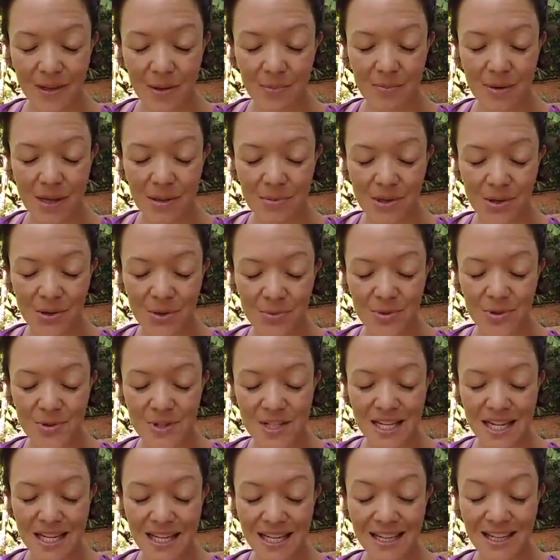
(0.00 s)
Maybe
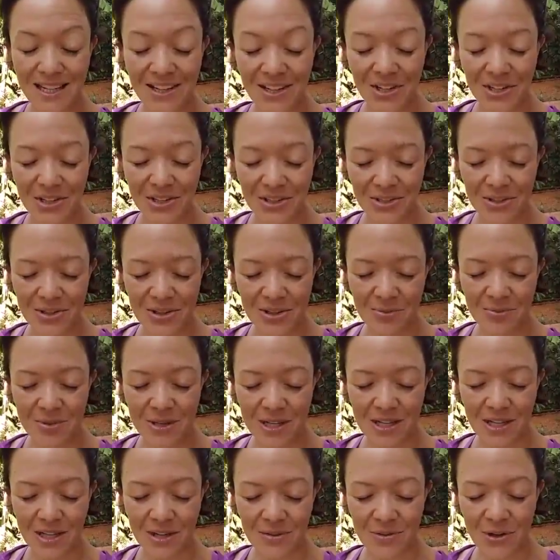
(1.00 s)
almost hear the
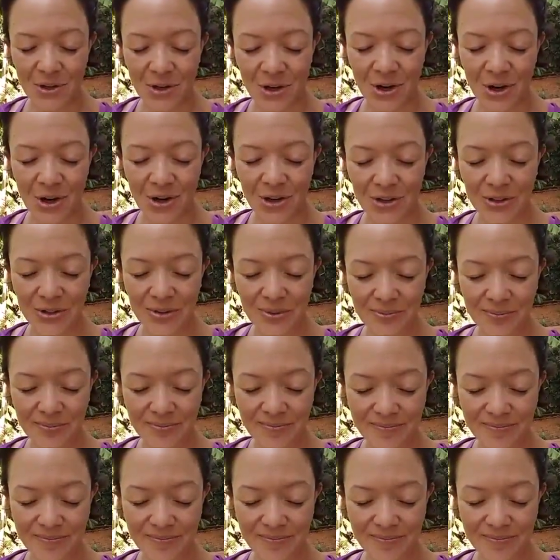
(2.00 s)
beating of your heart.